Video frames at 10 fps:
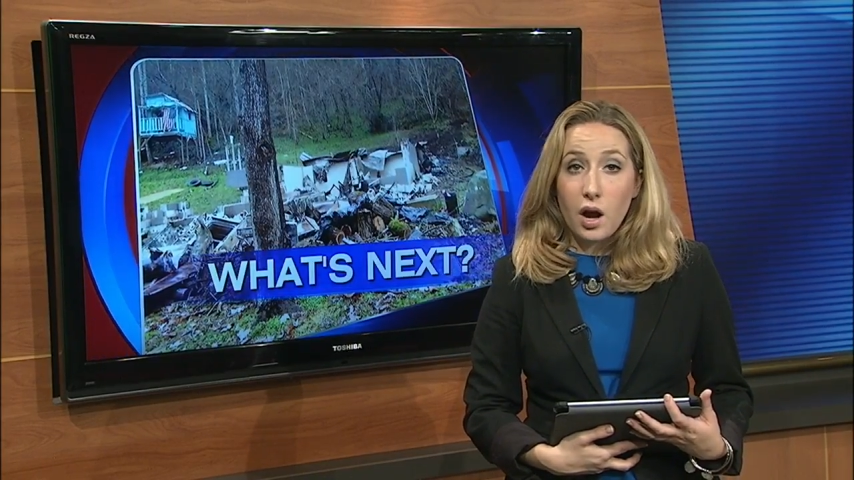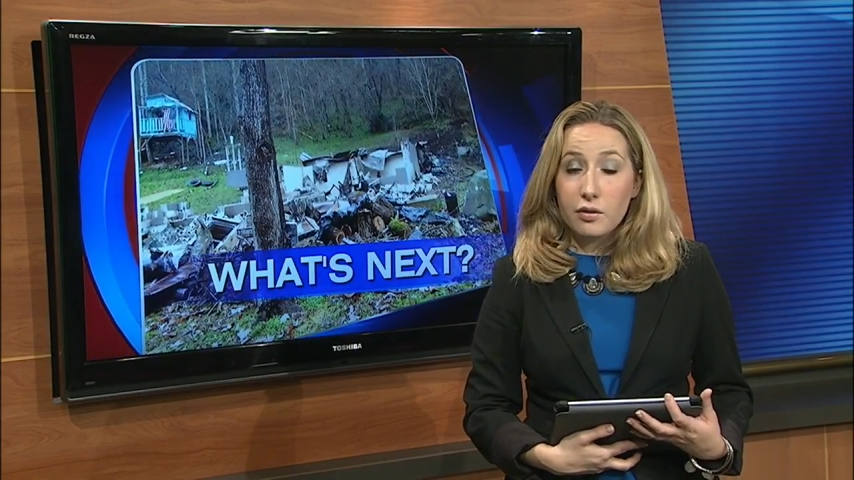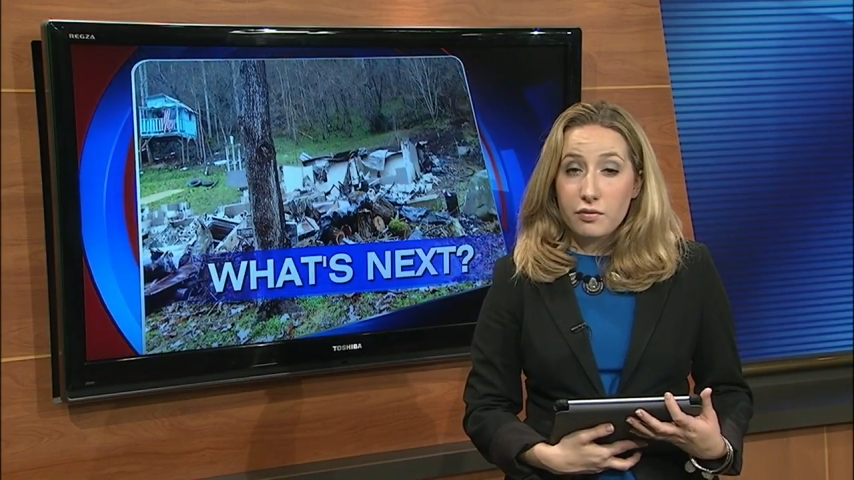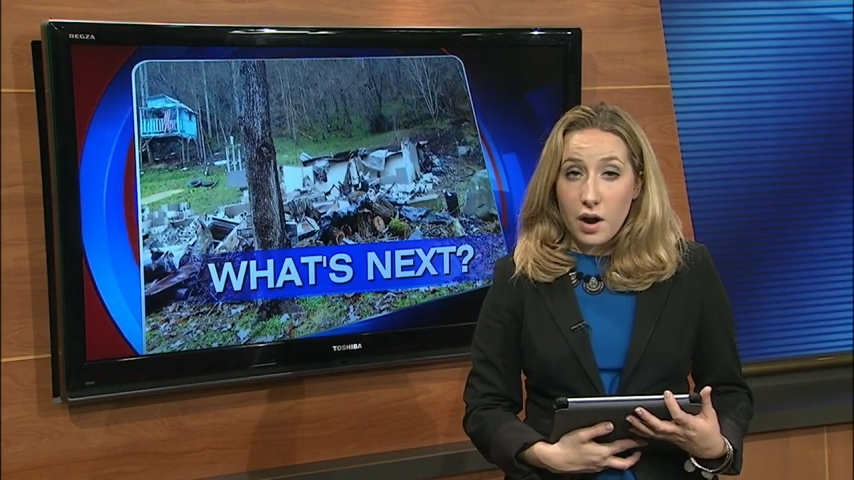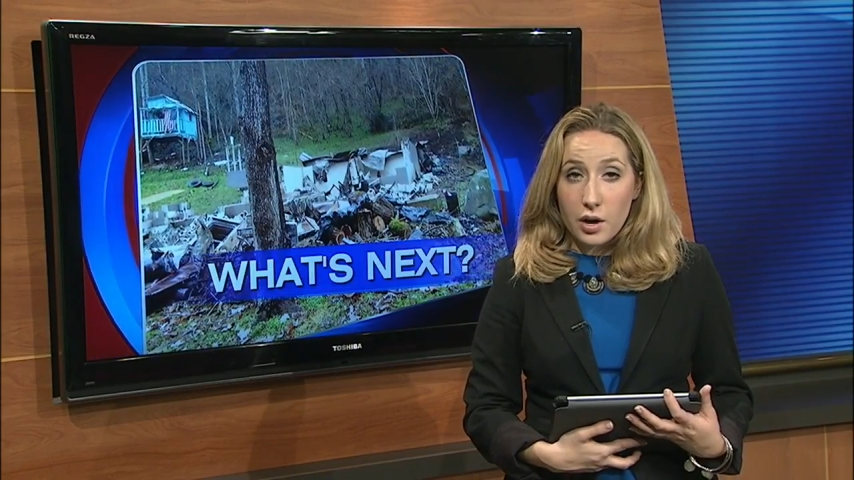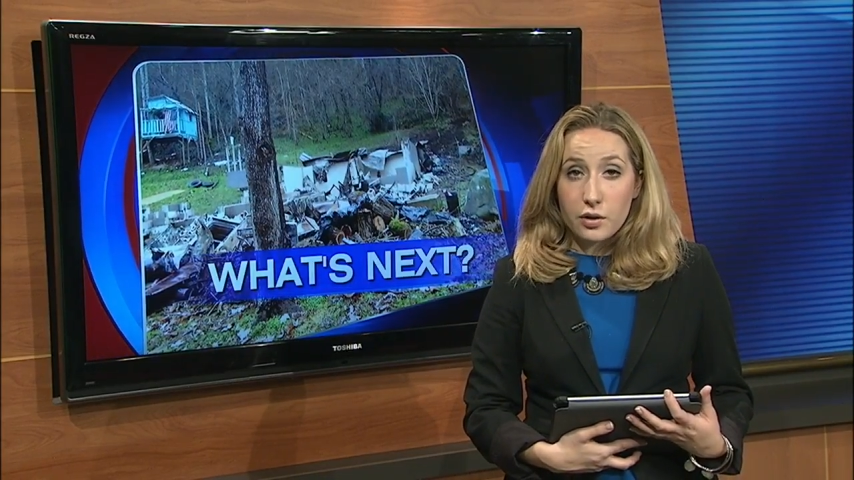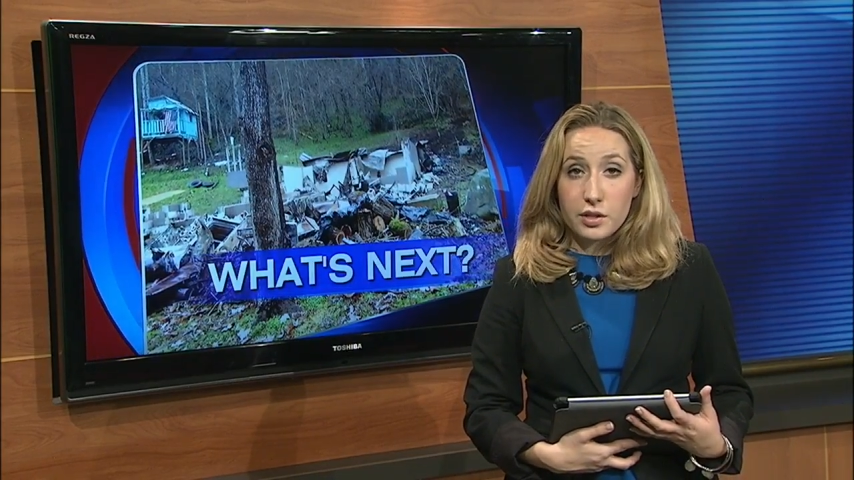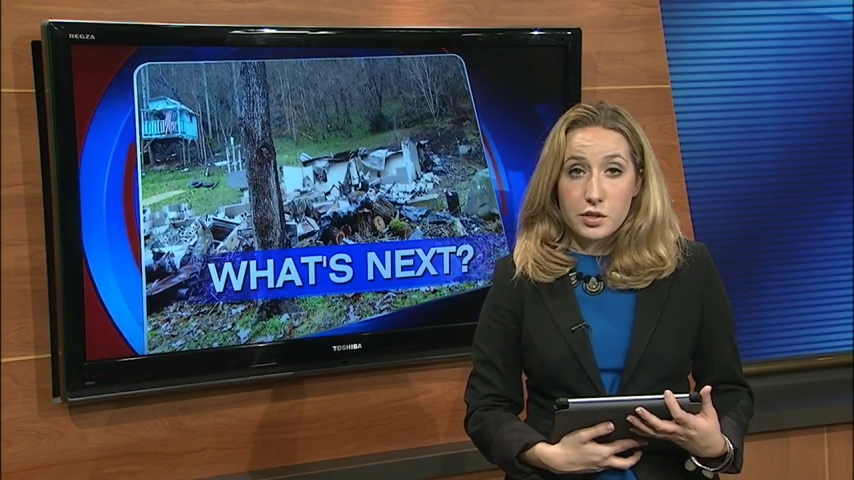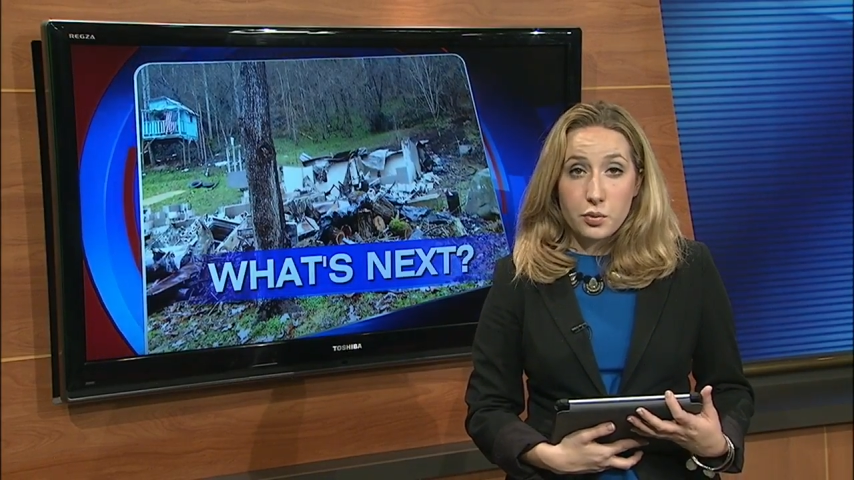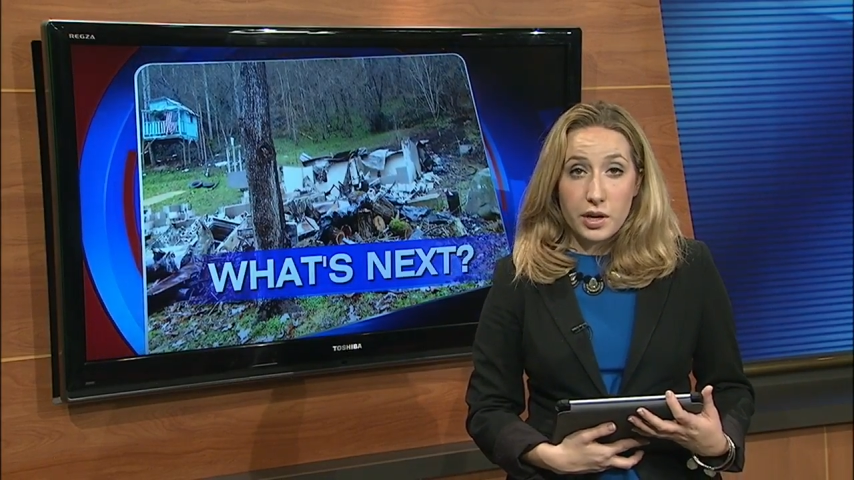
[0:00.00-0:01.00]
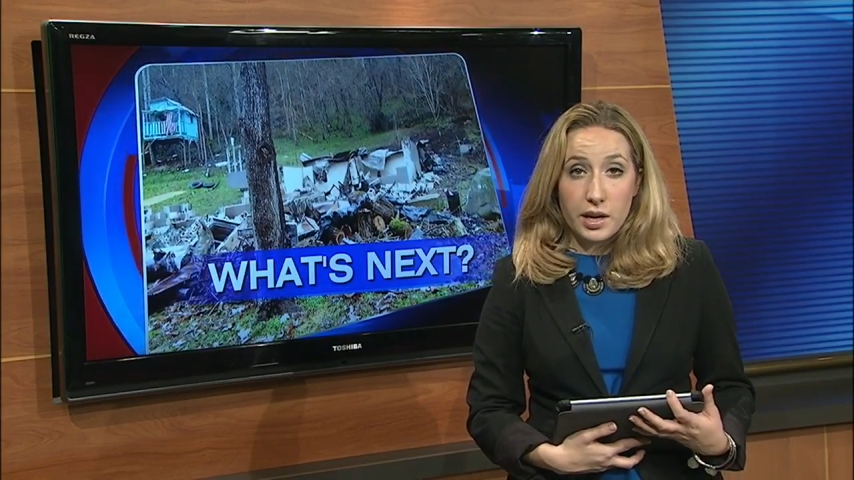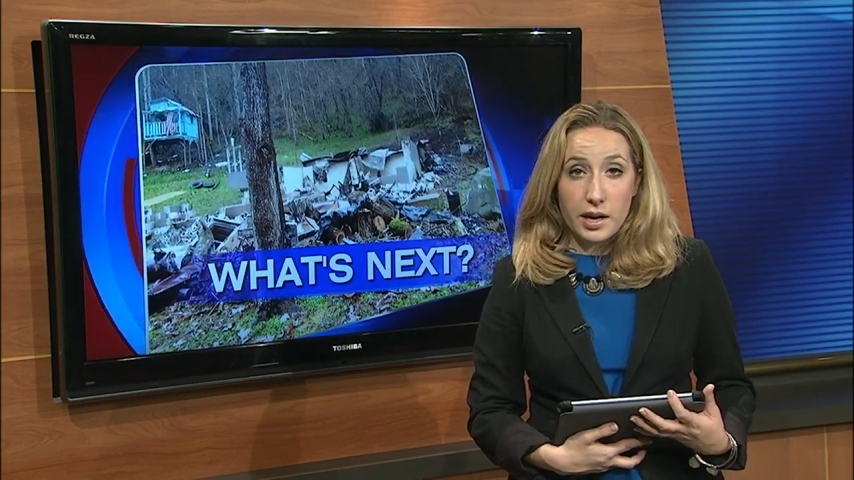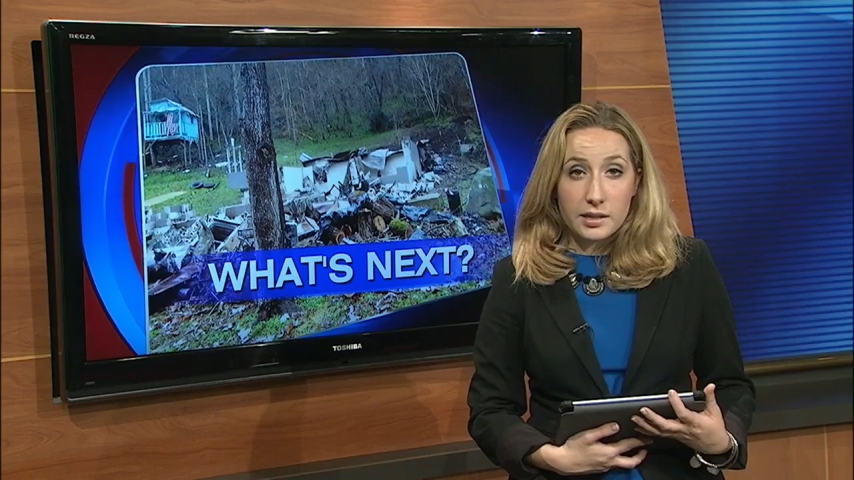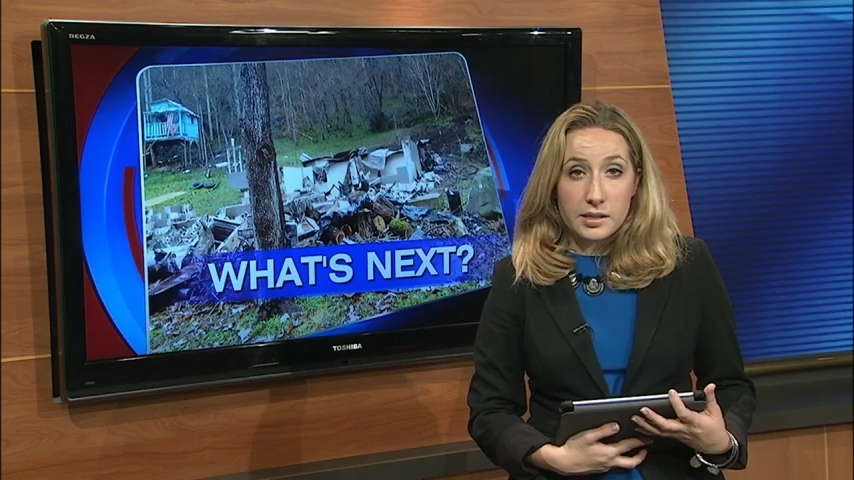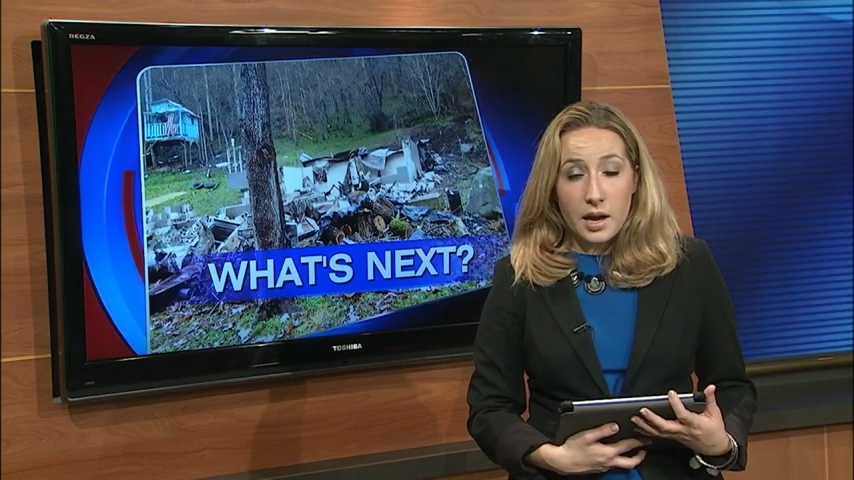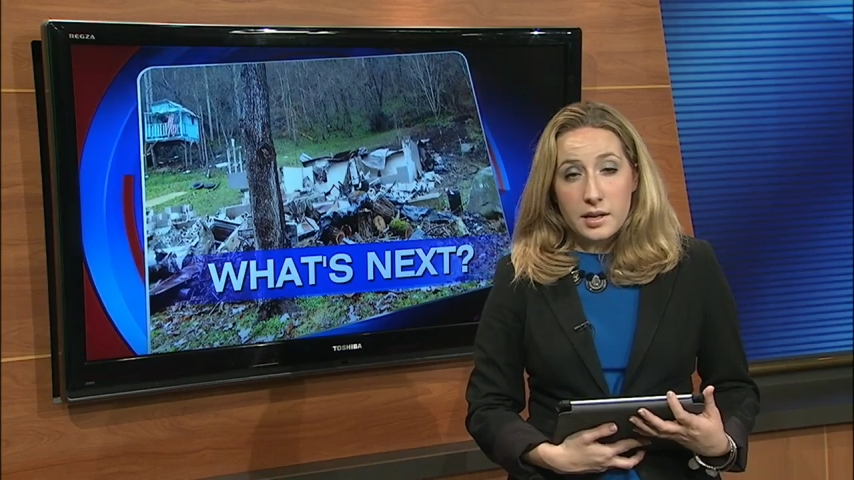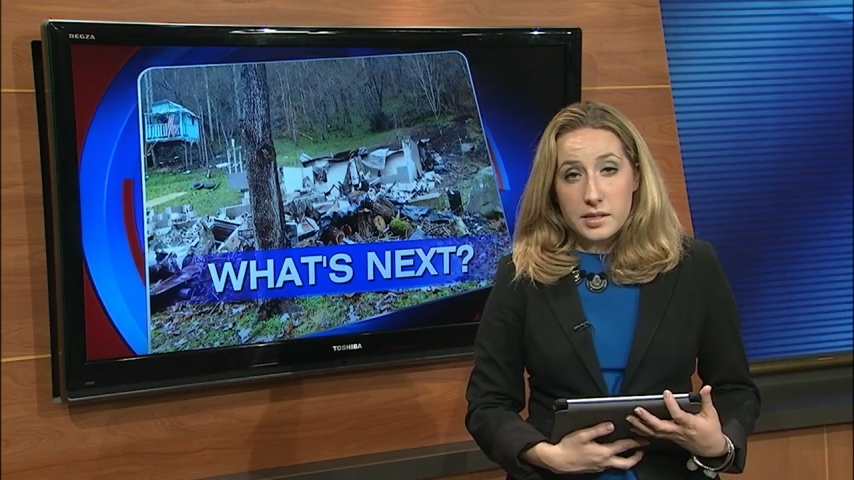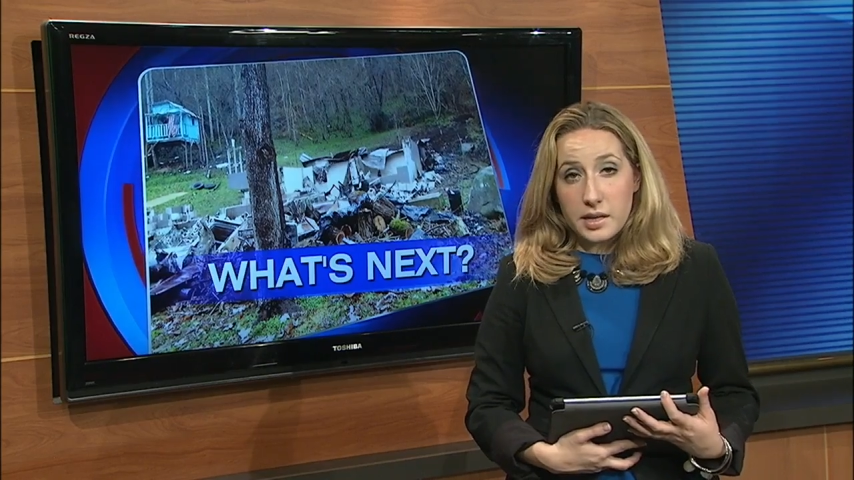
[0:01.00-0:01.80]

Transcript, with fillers: caught fire this weekend.